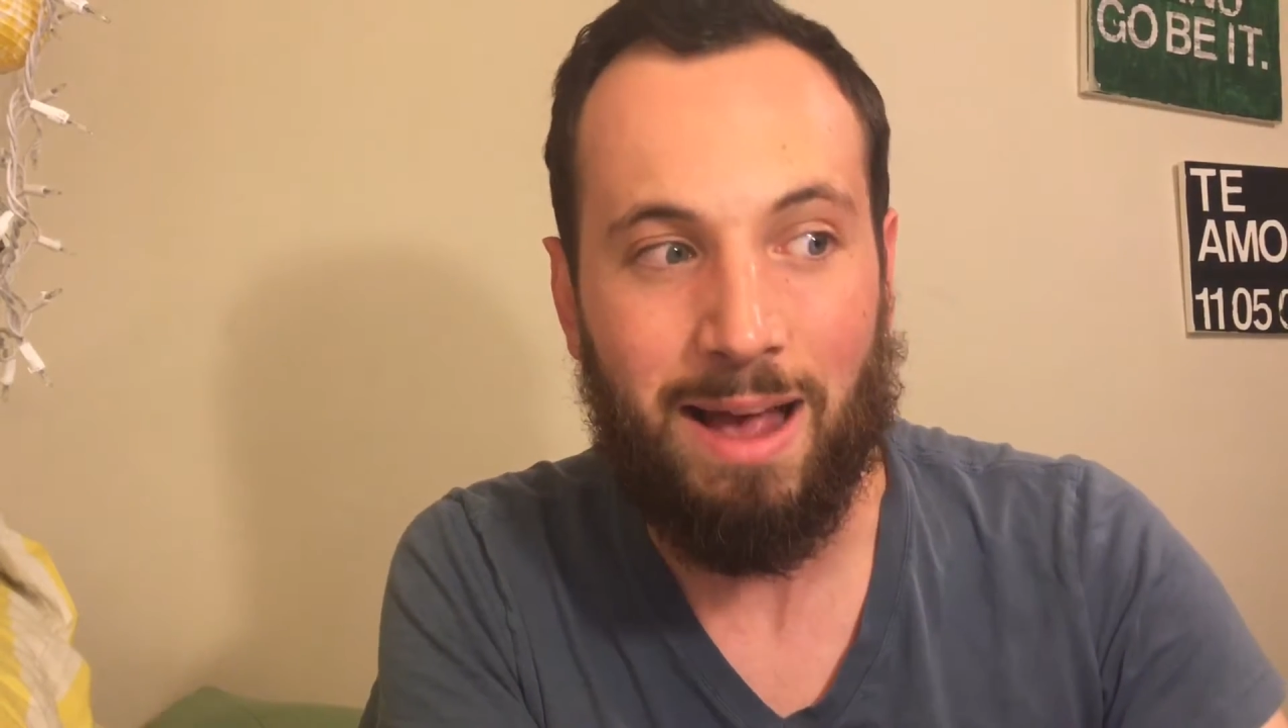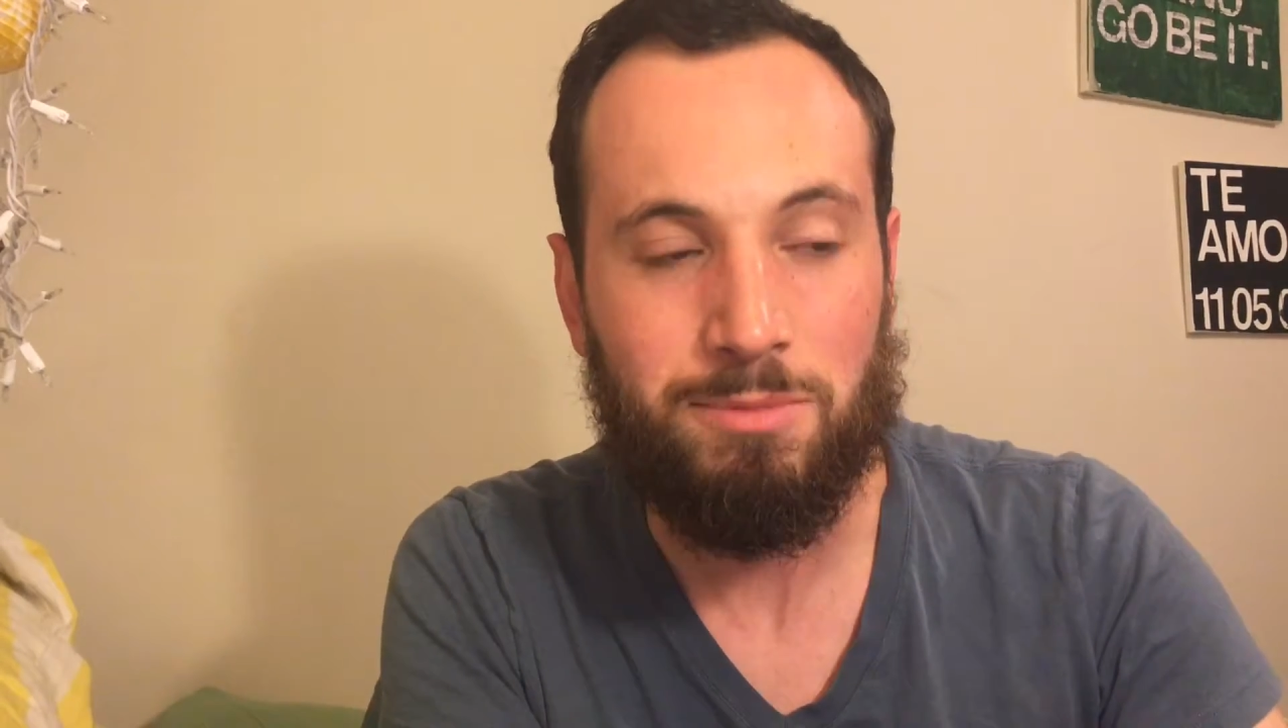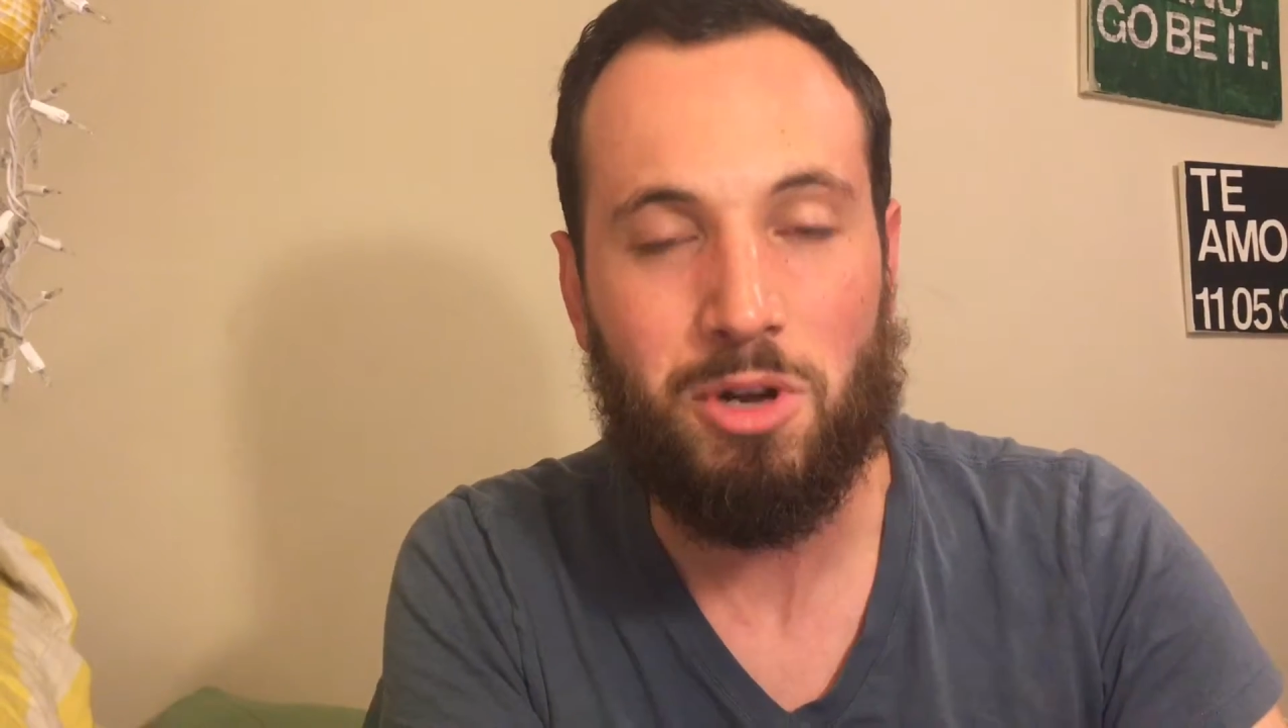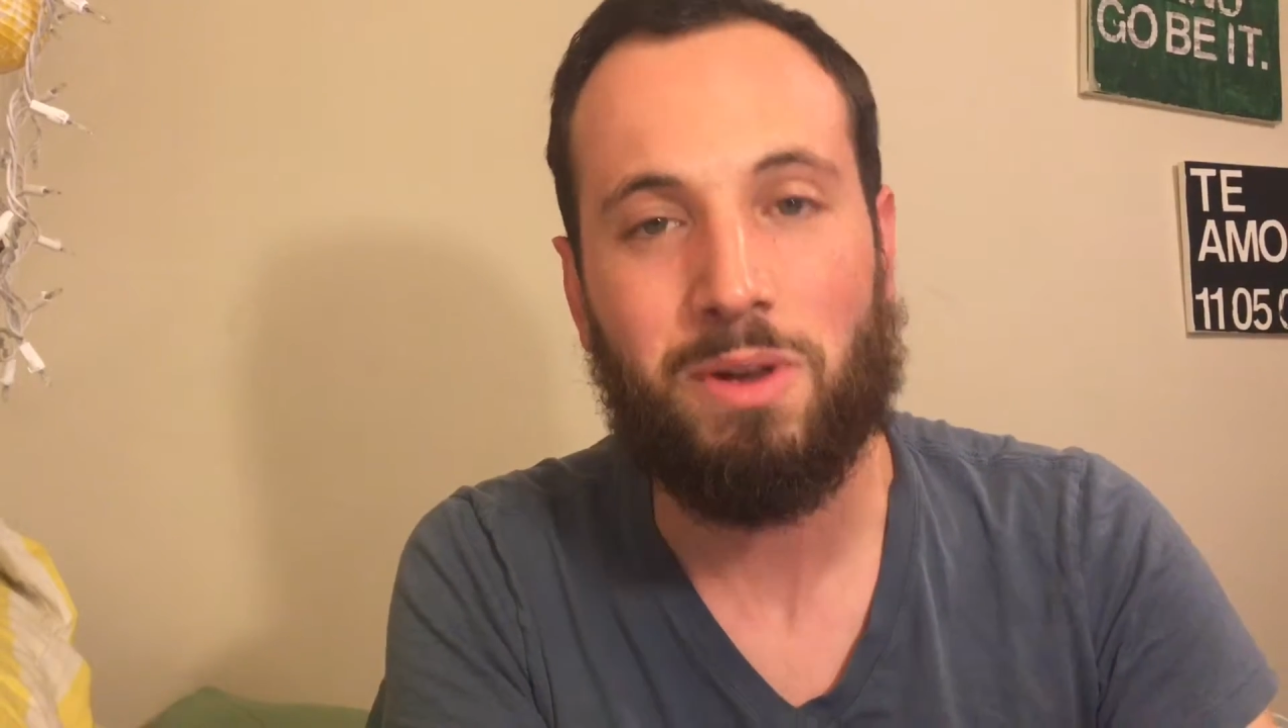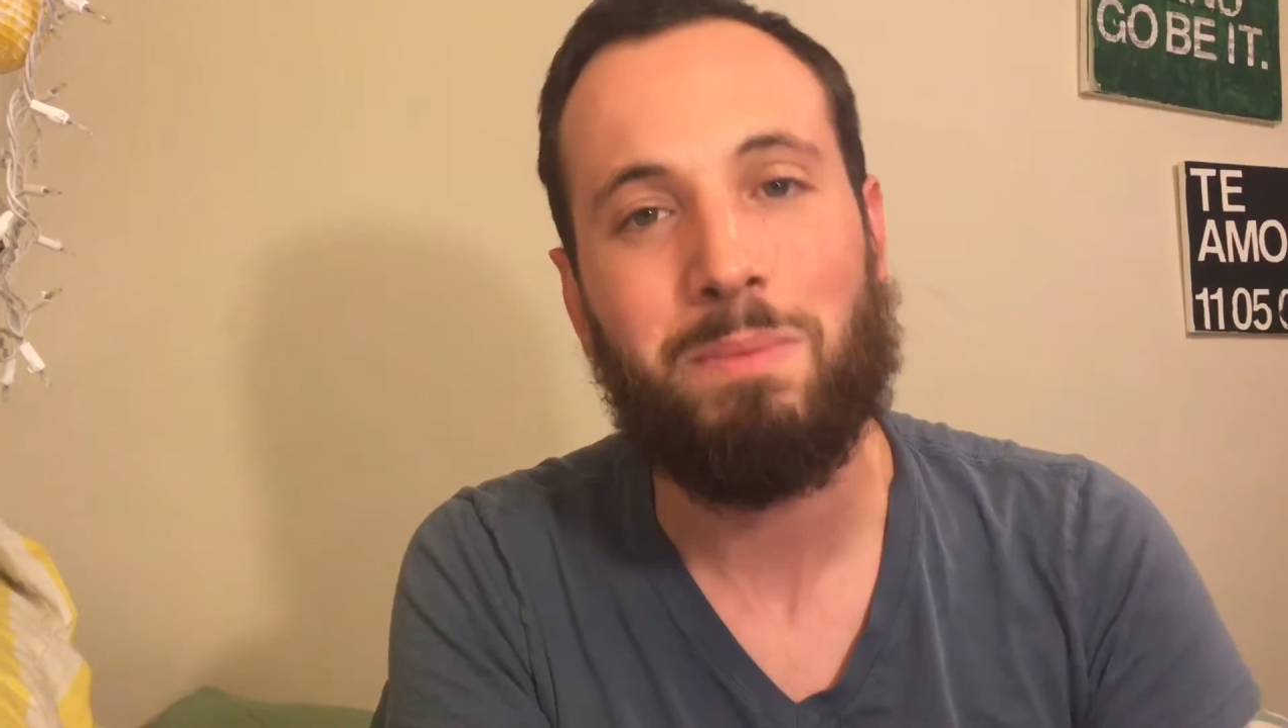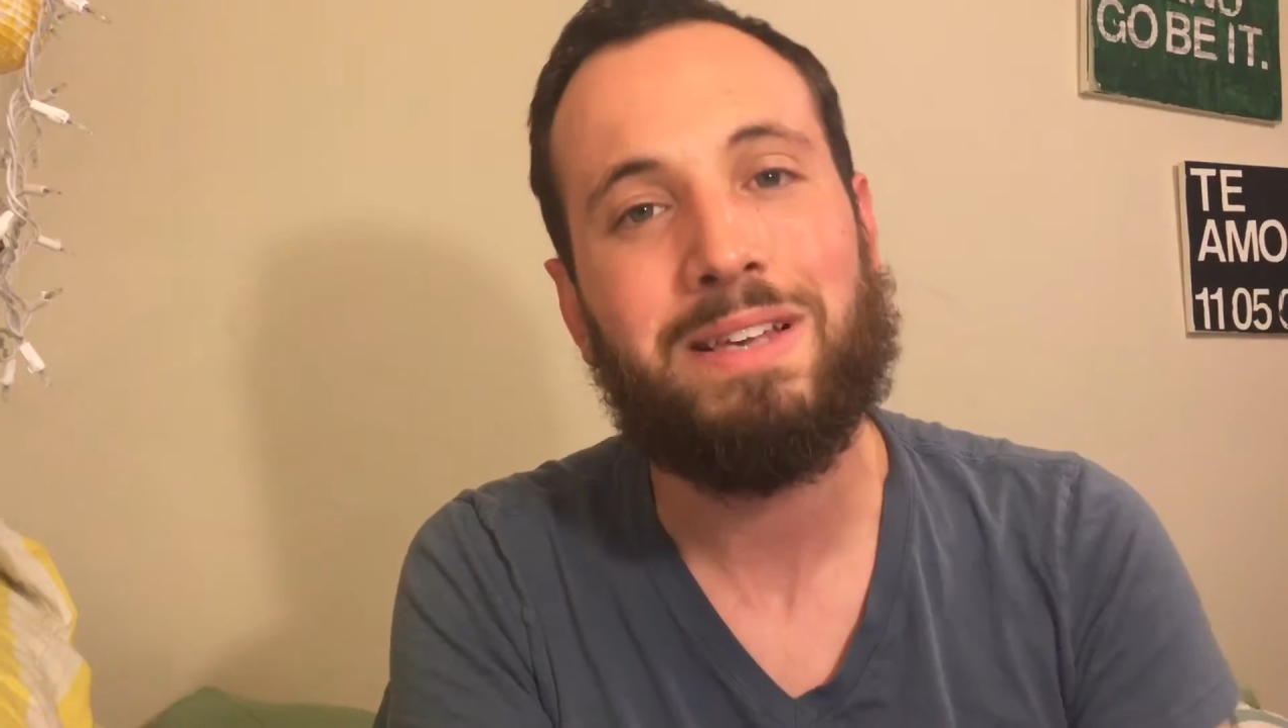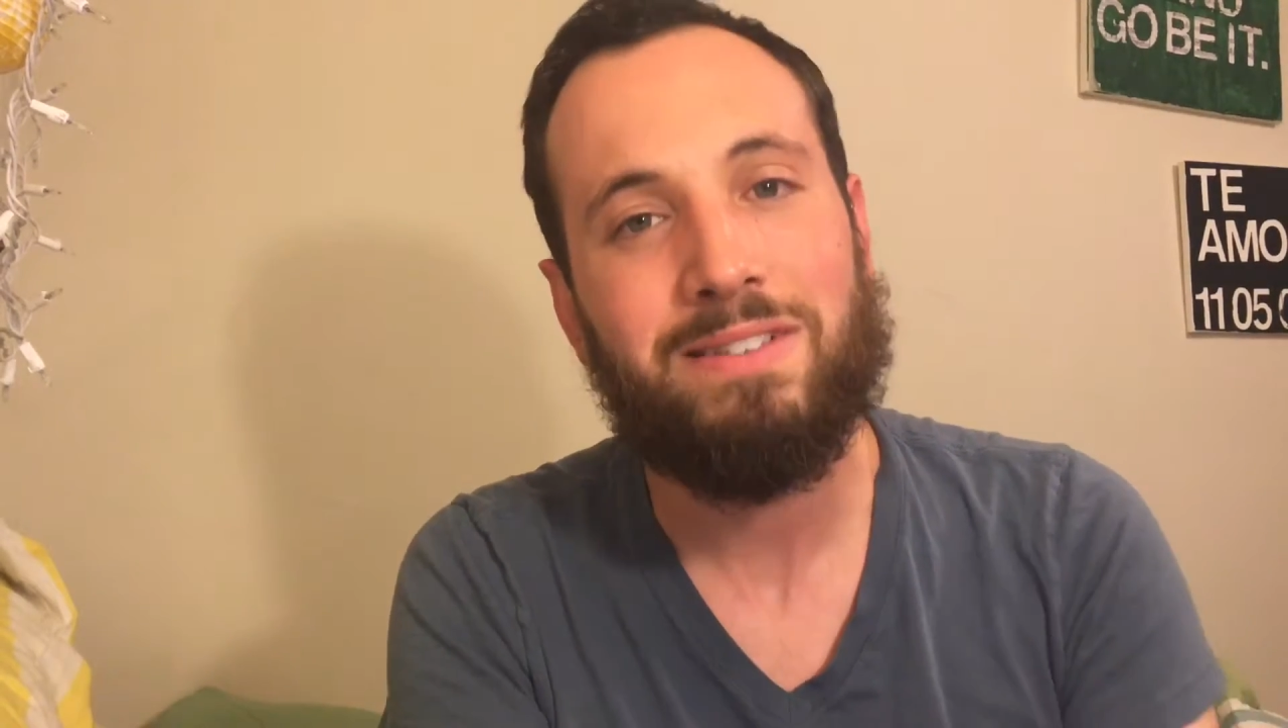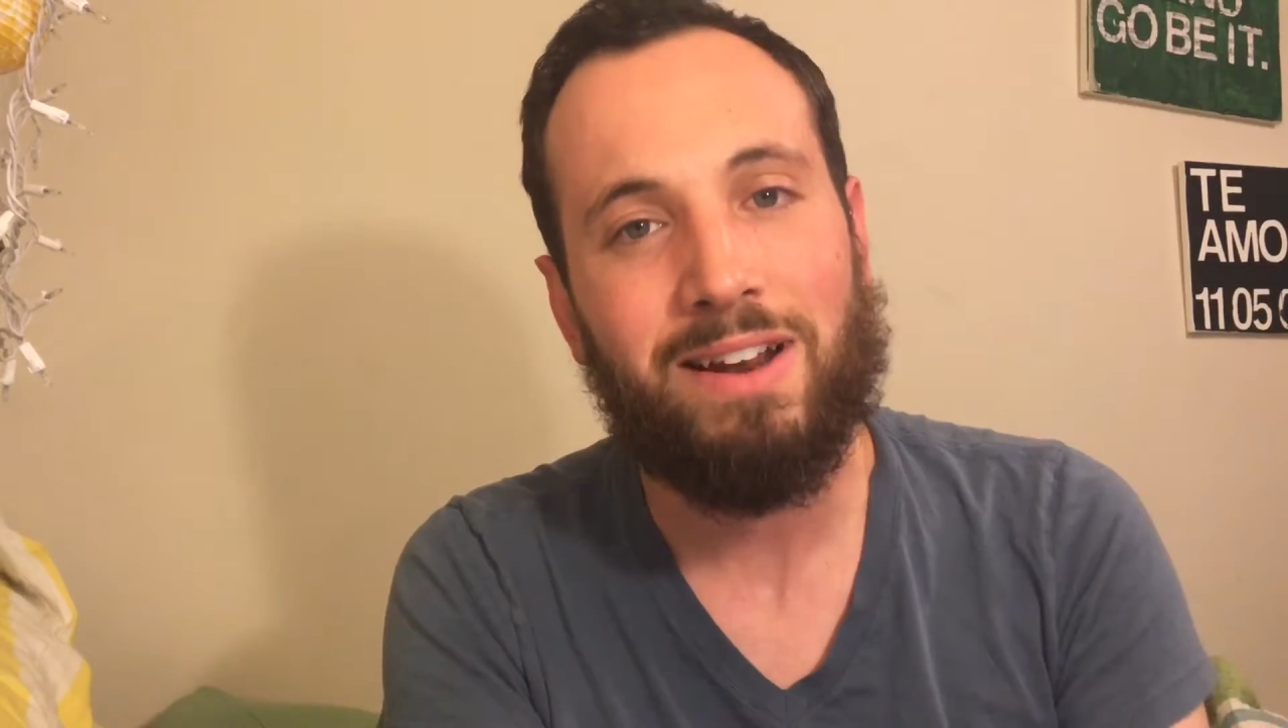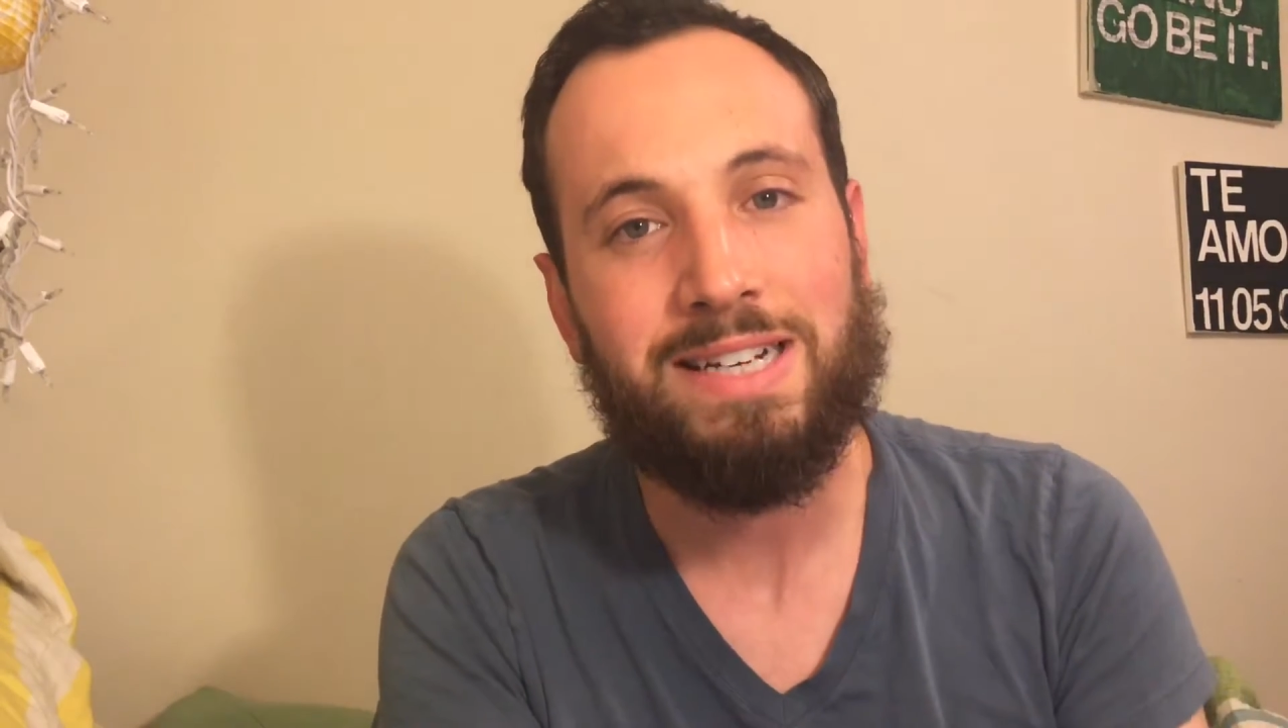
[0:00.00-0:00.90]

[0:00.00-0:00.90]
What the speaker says: I'm joking, because a lot